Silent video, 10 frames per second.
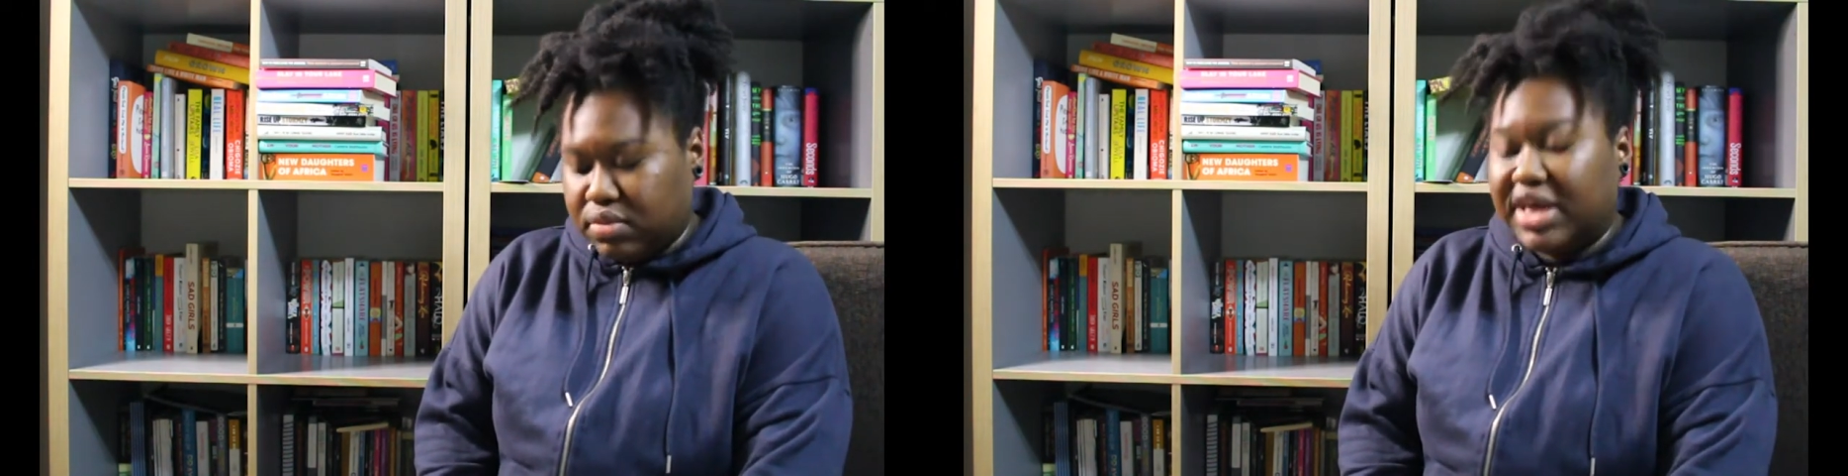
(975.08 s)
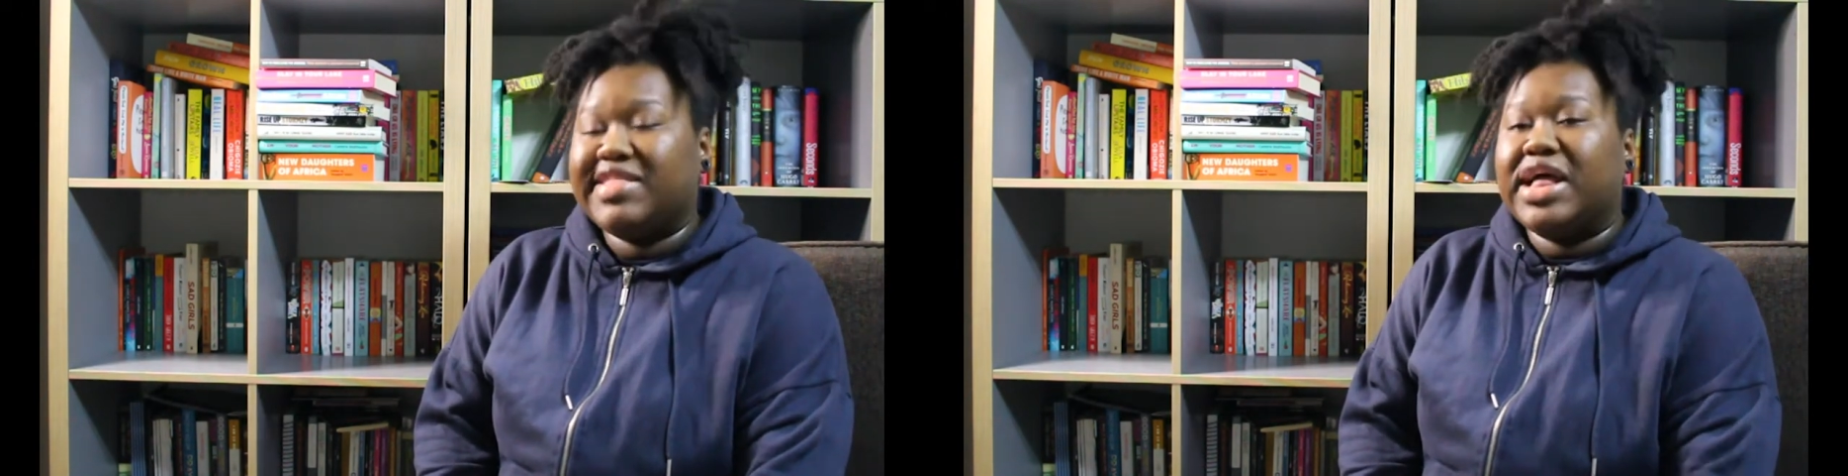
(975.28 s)

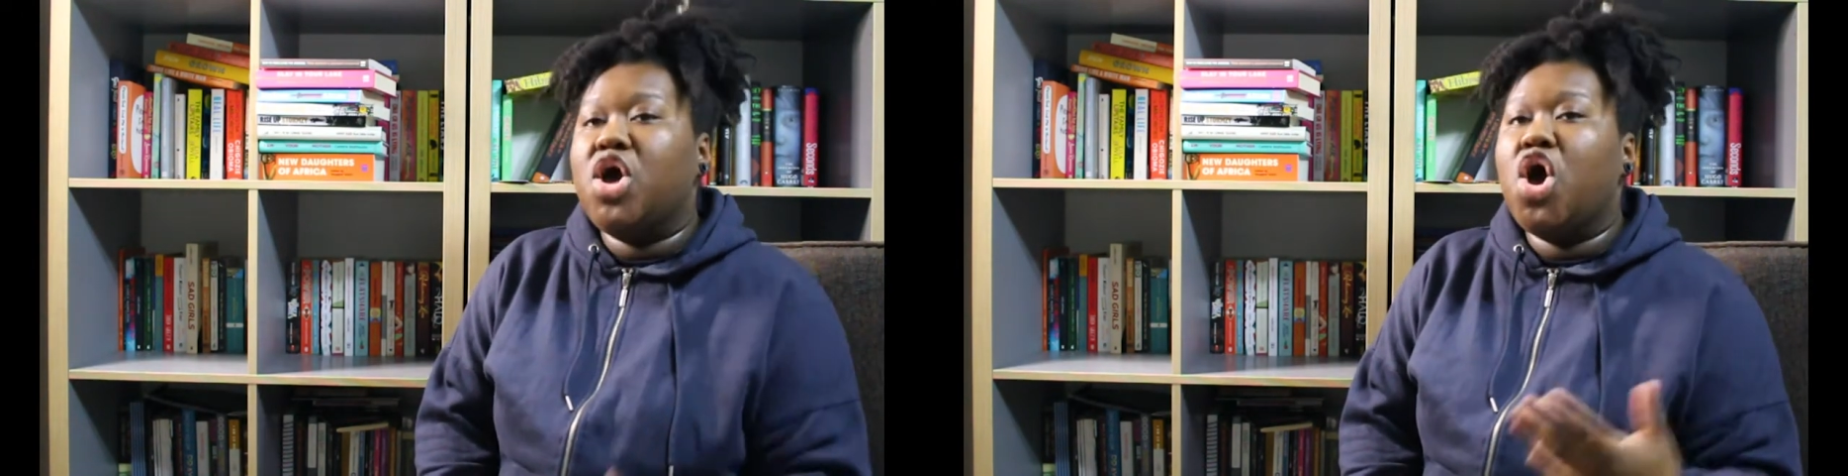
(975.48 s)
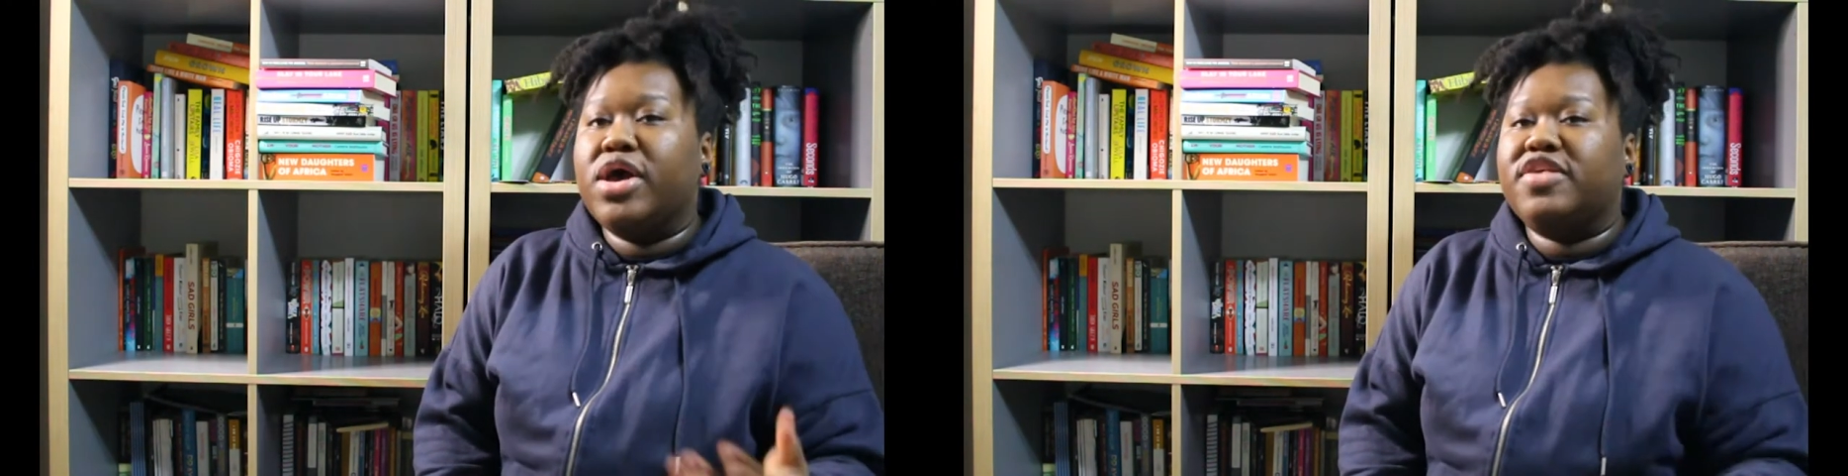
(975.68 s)
it's like
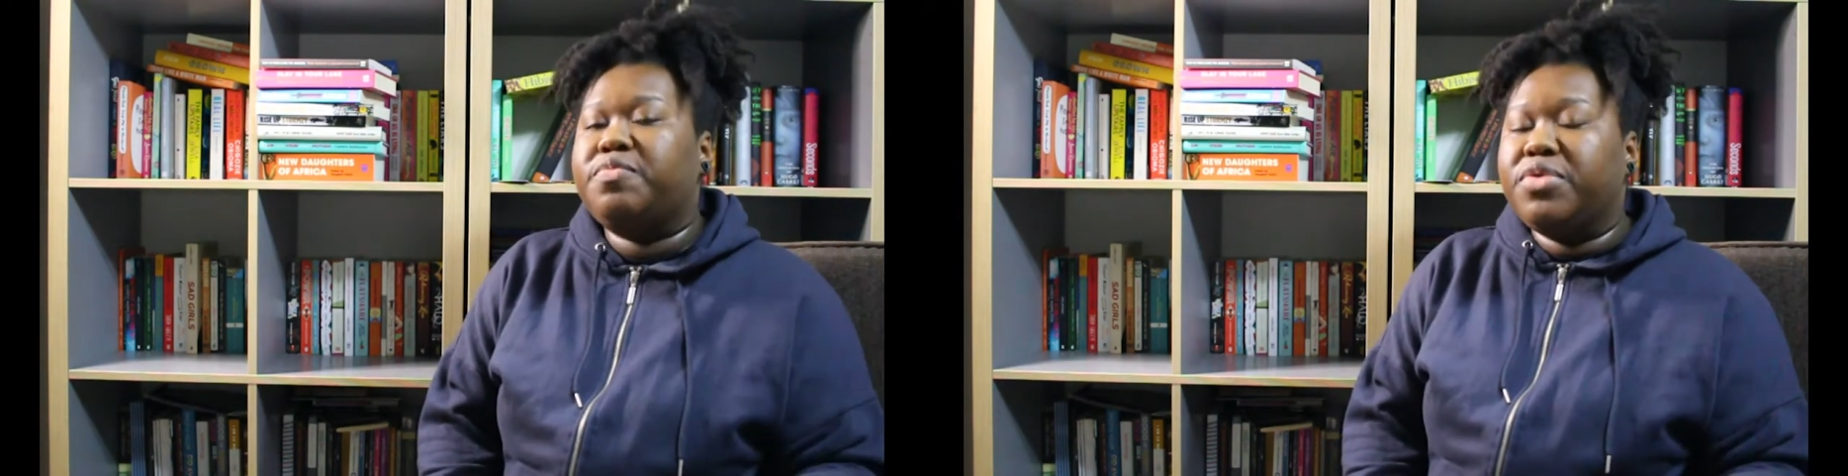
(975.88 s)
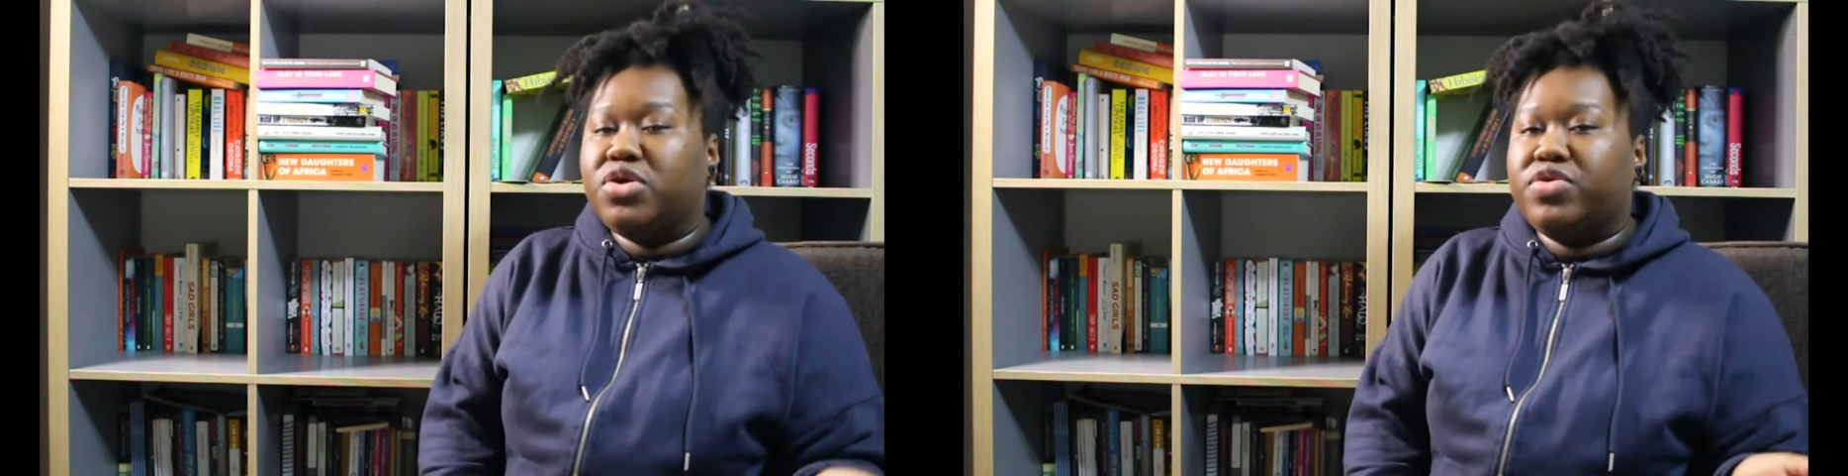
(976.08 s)
her
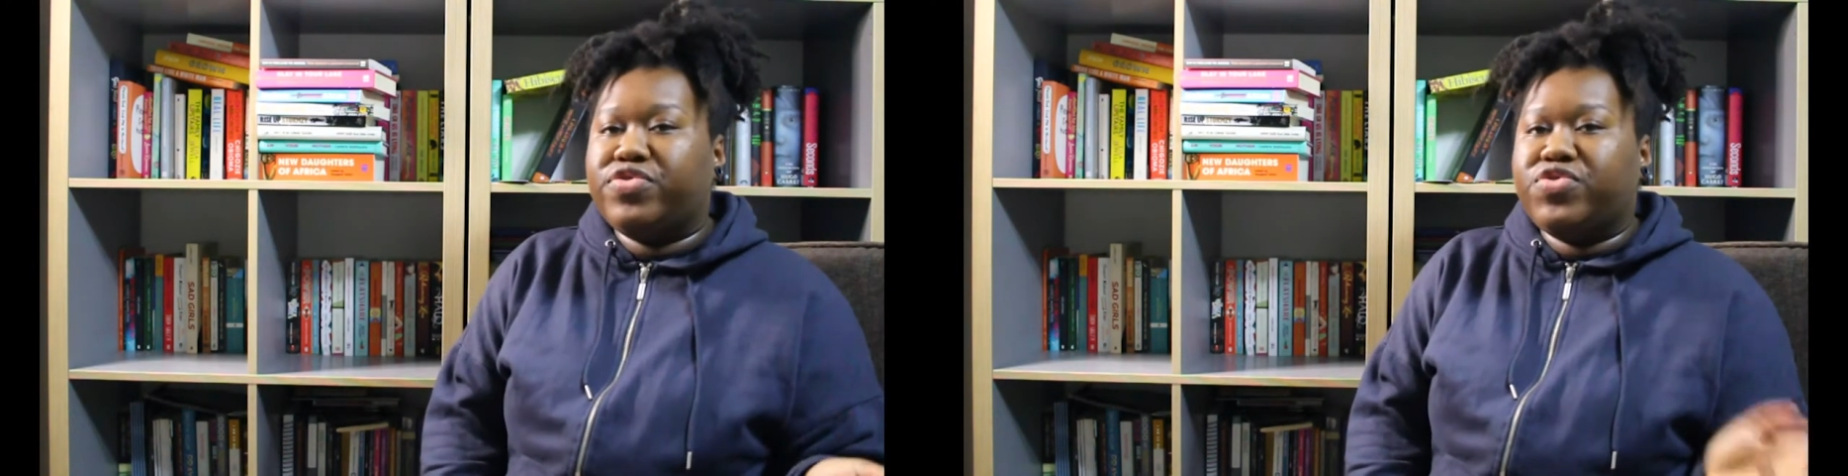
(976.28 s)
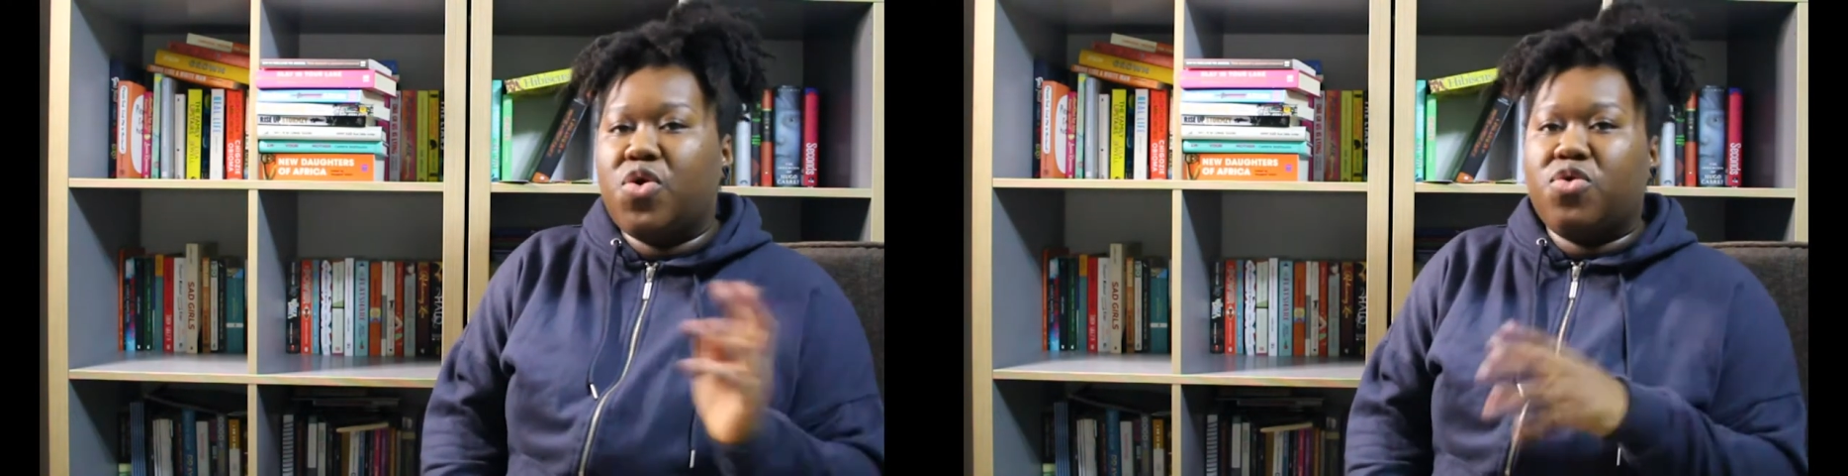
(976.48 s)
experience